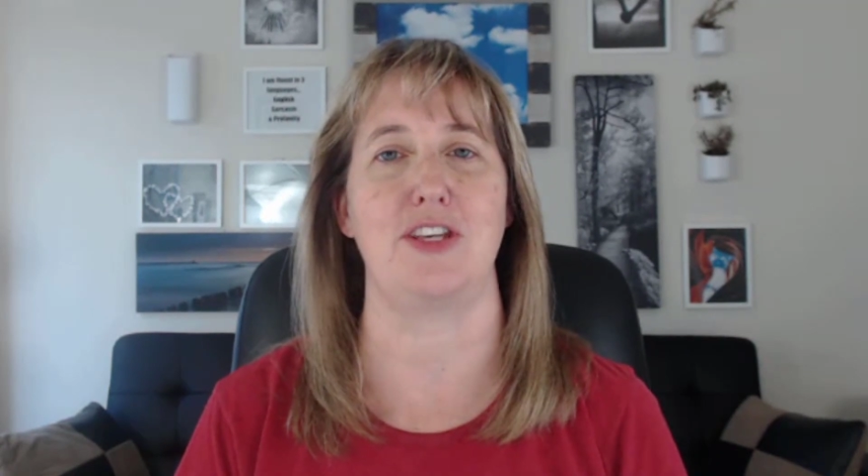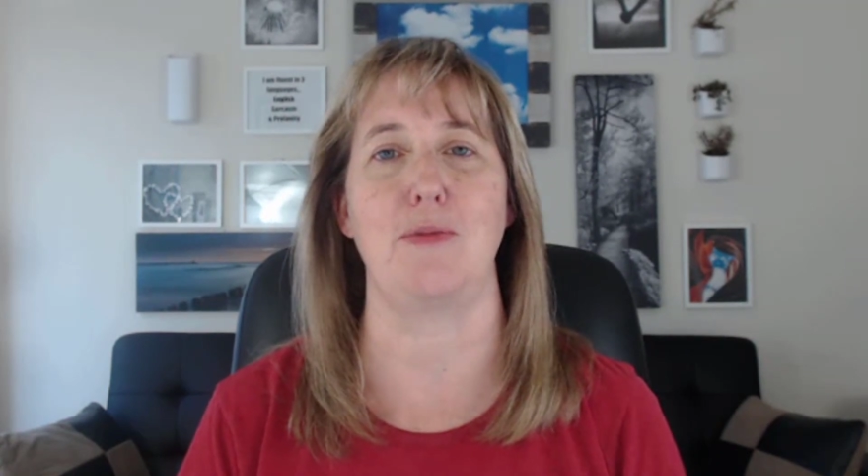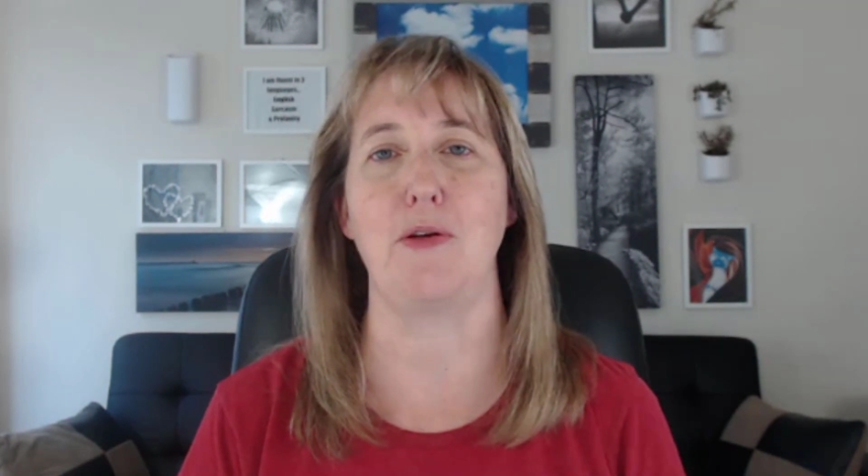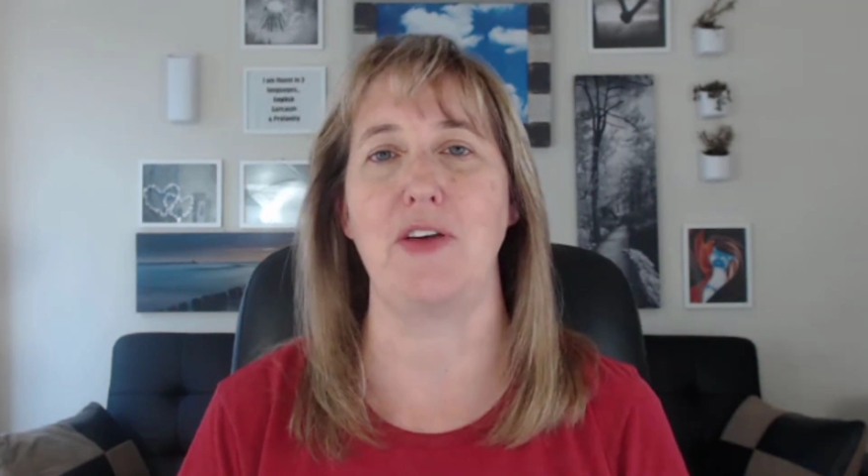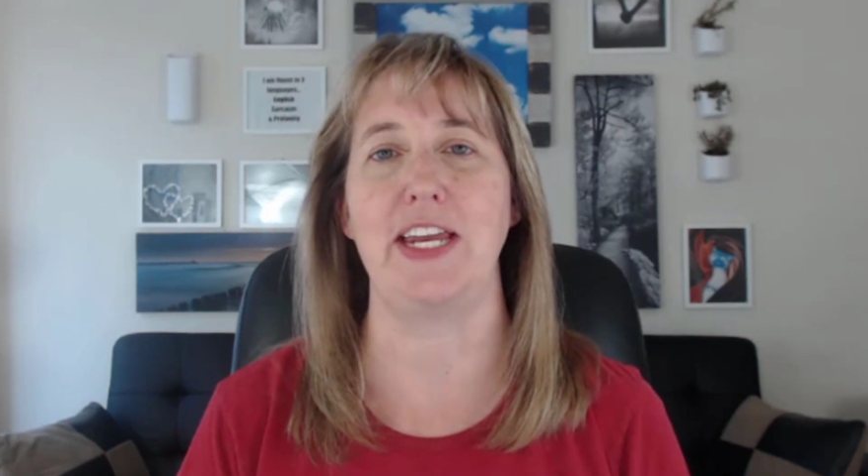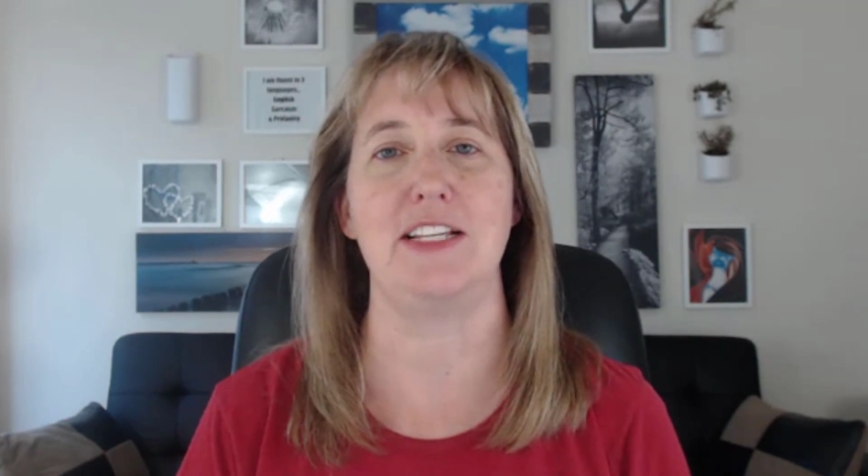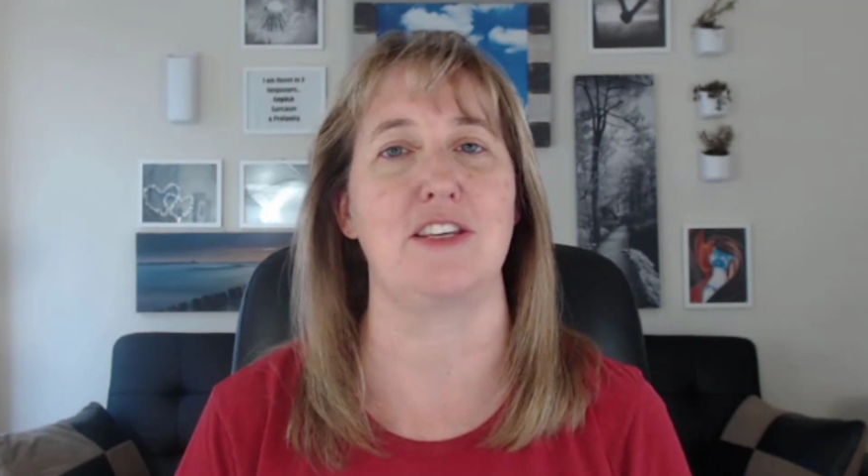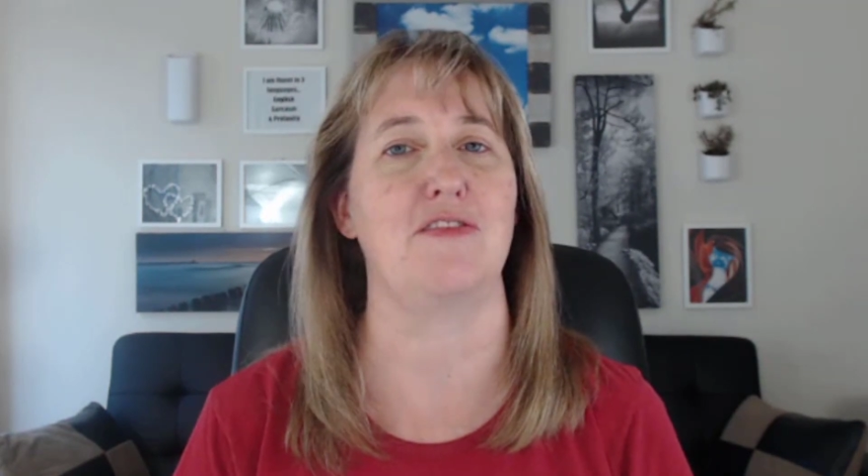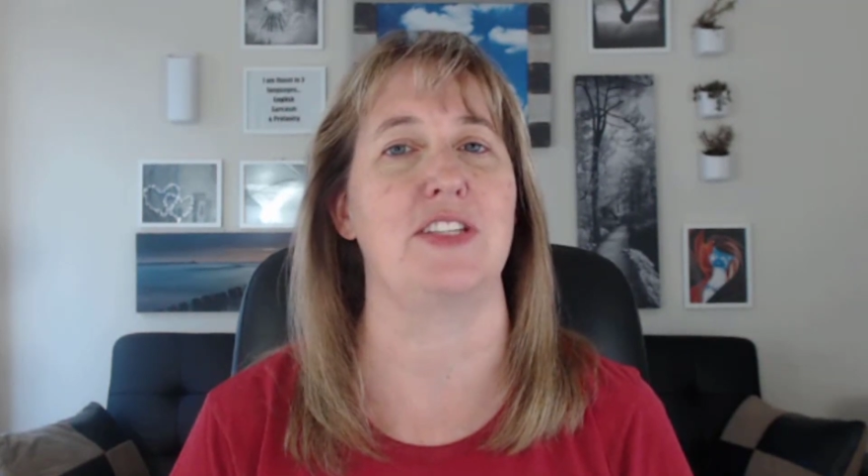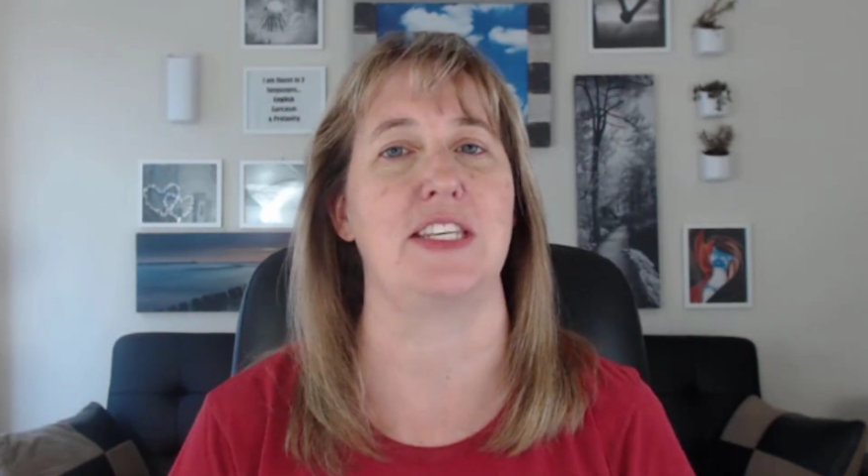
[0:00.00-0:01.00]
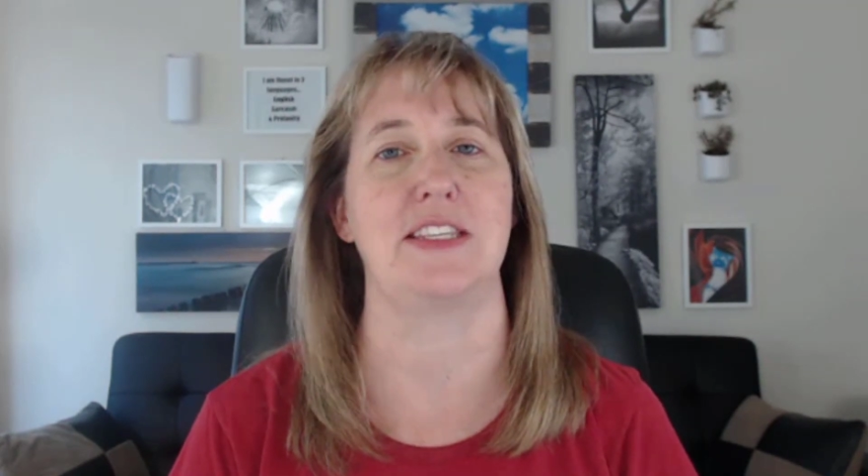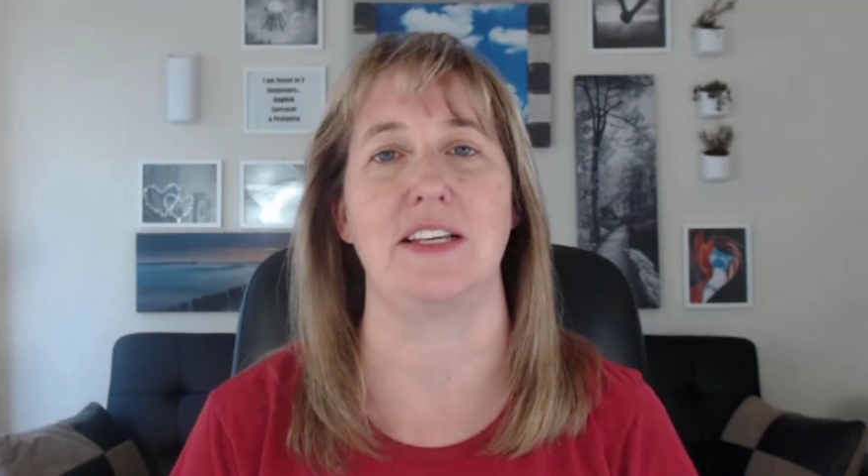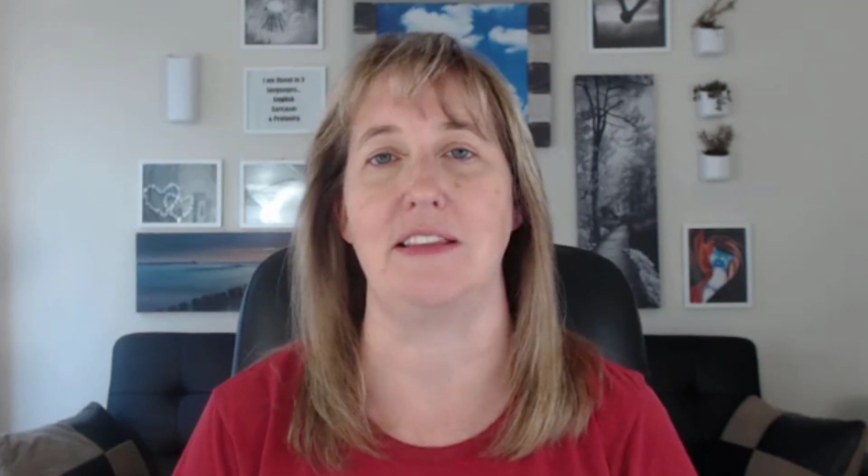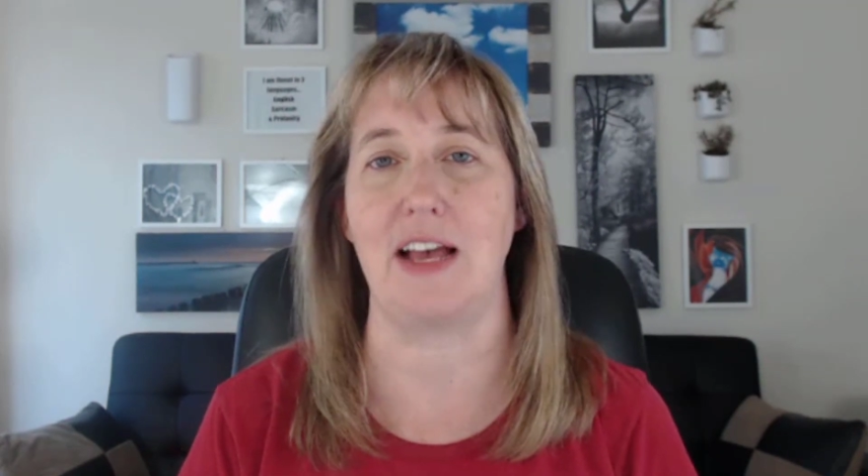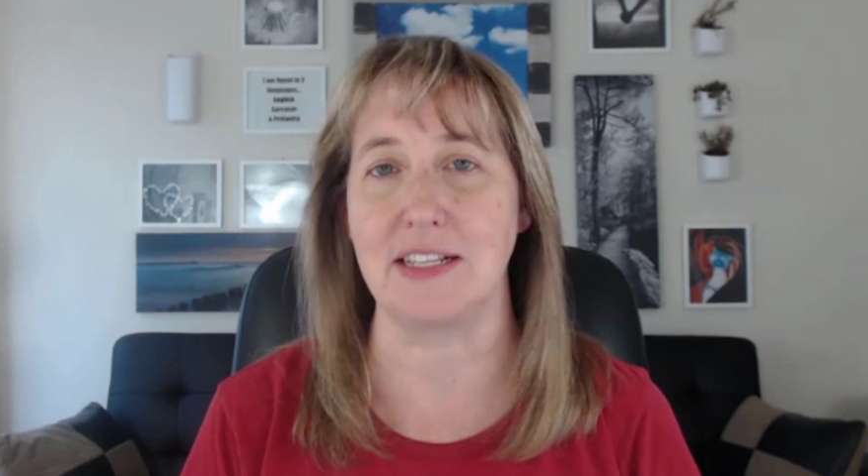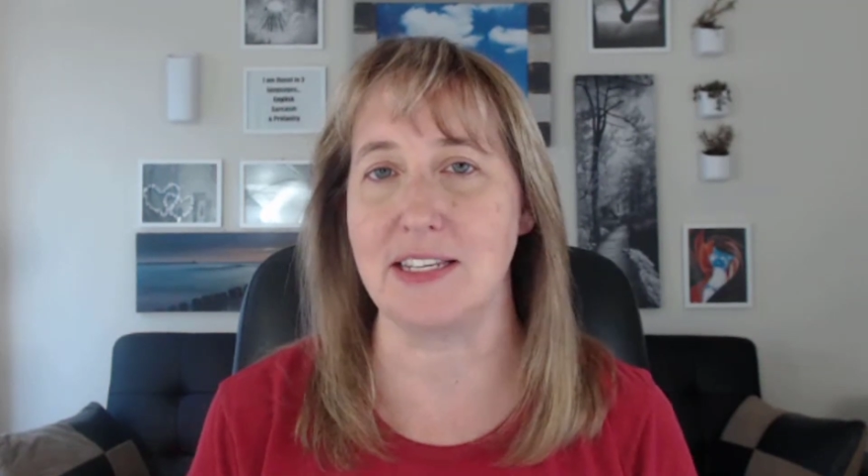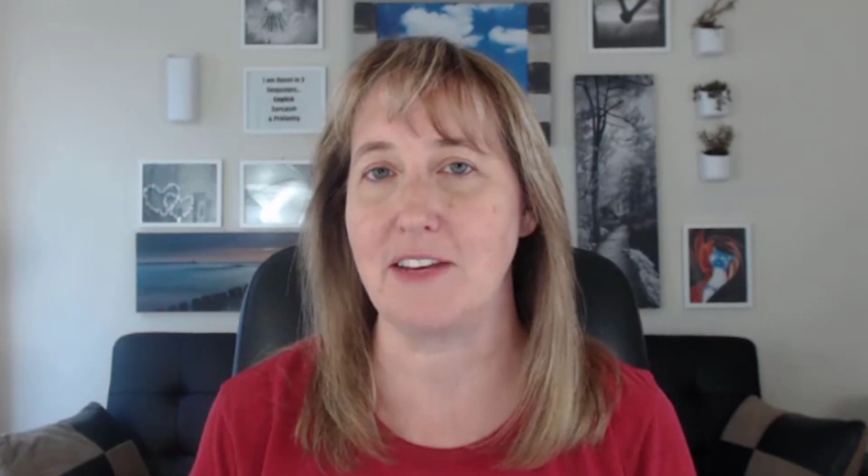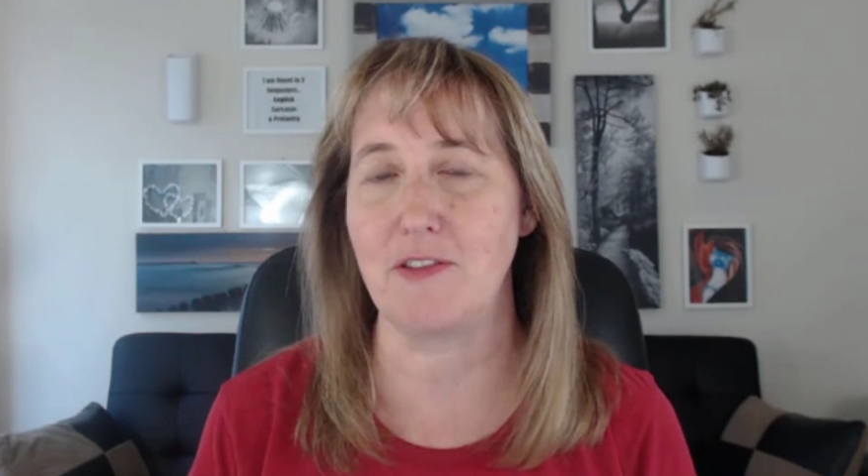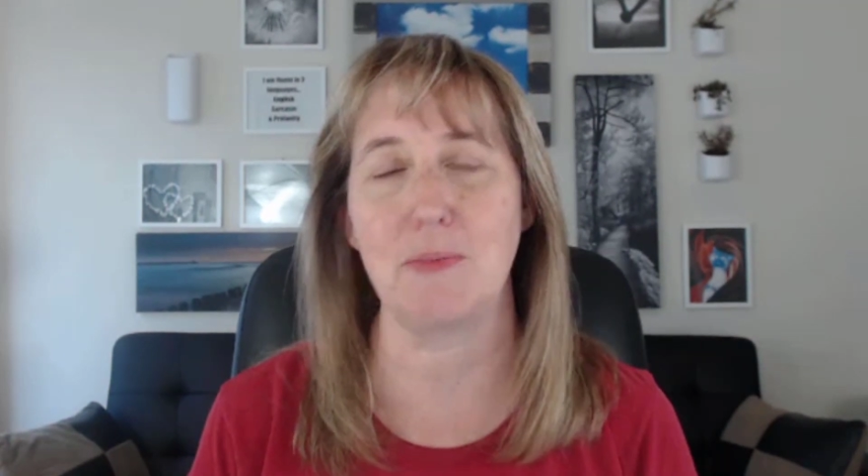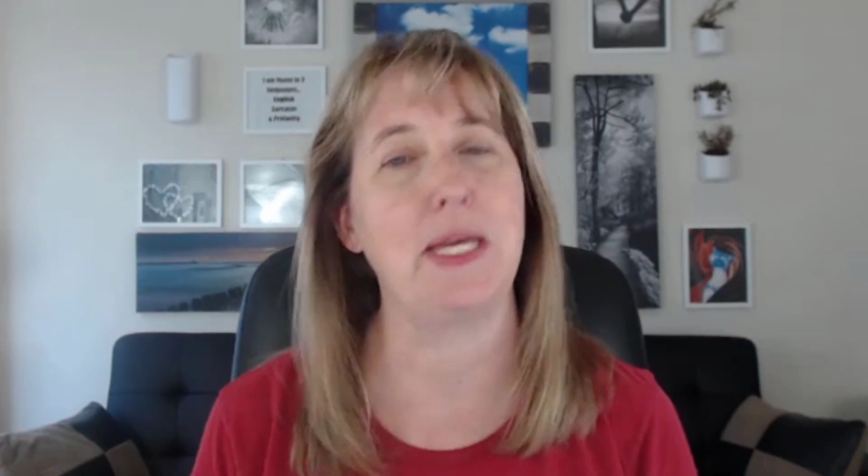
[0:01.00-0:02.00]
they're providing services to lots of
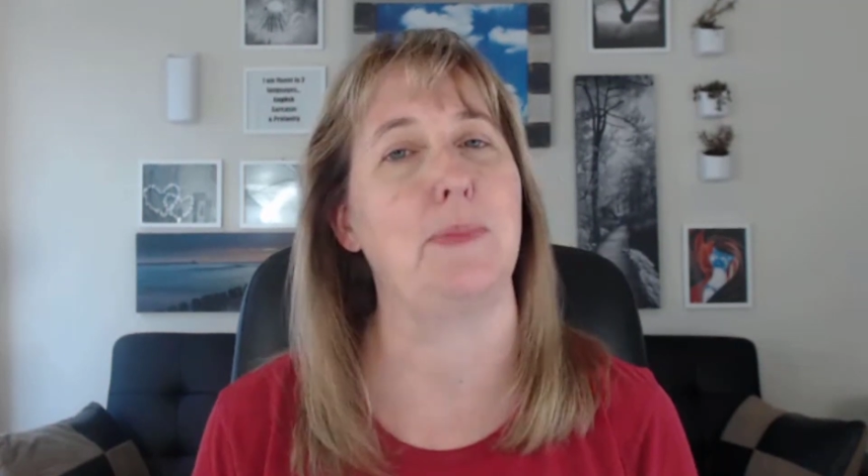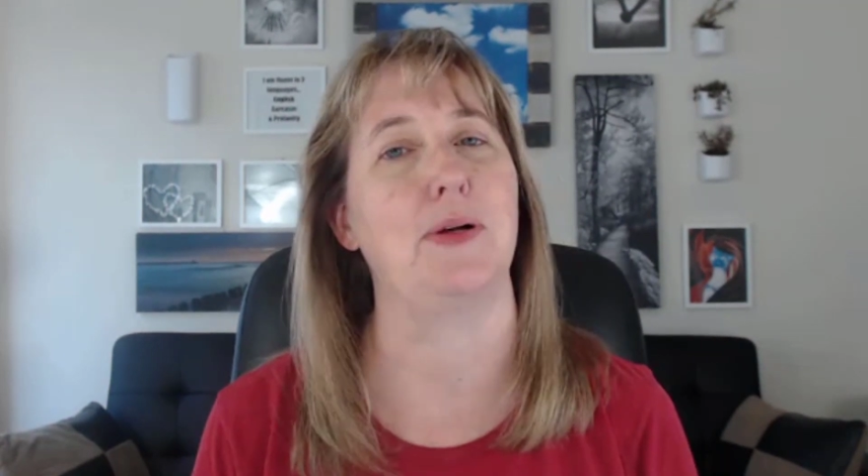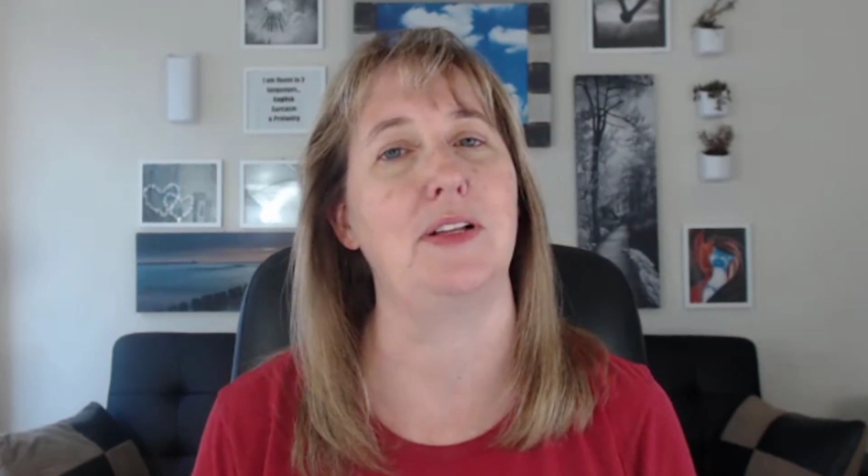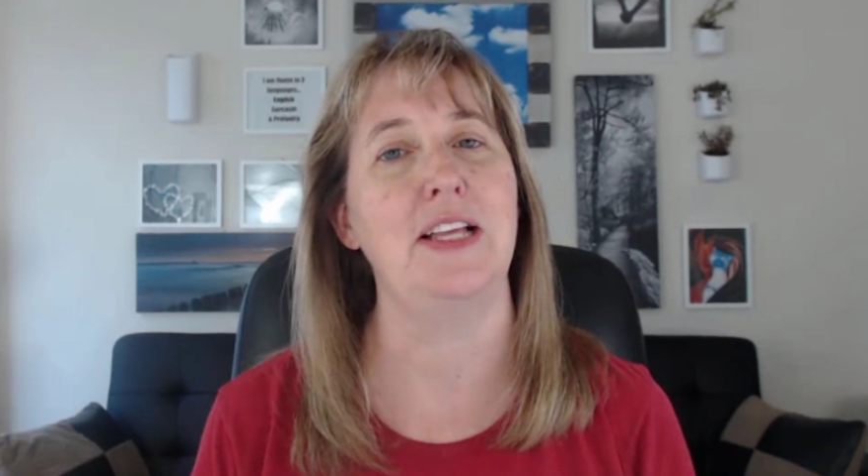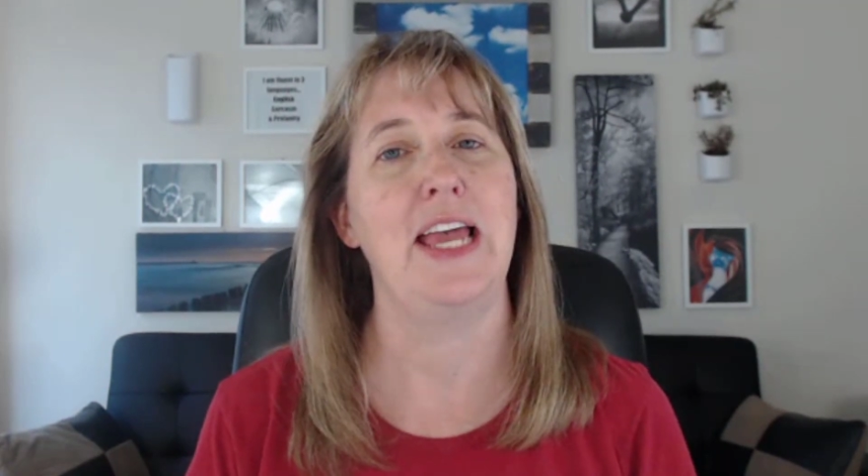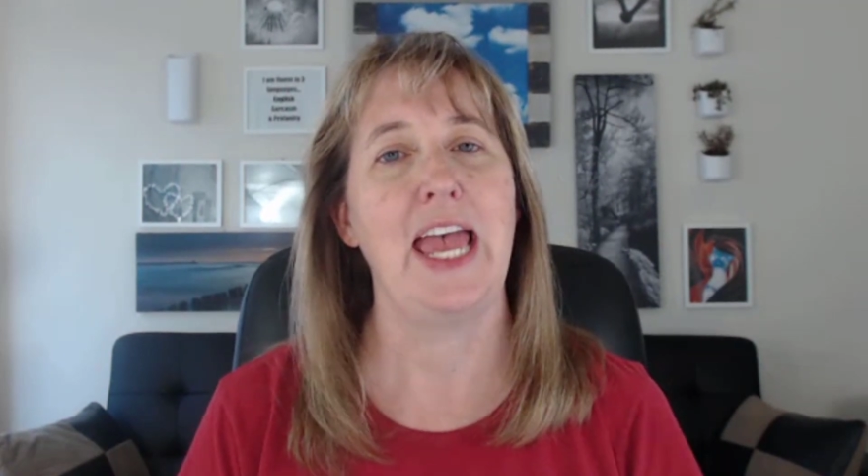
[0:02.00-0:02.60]
different people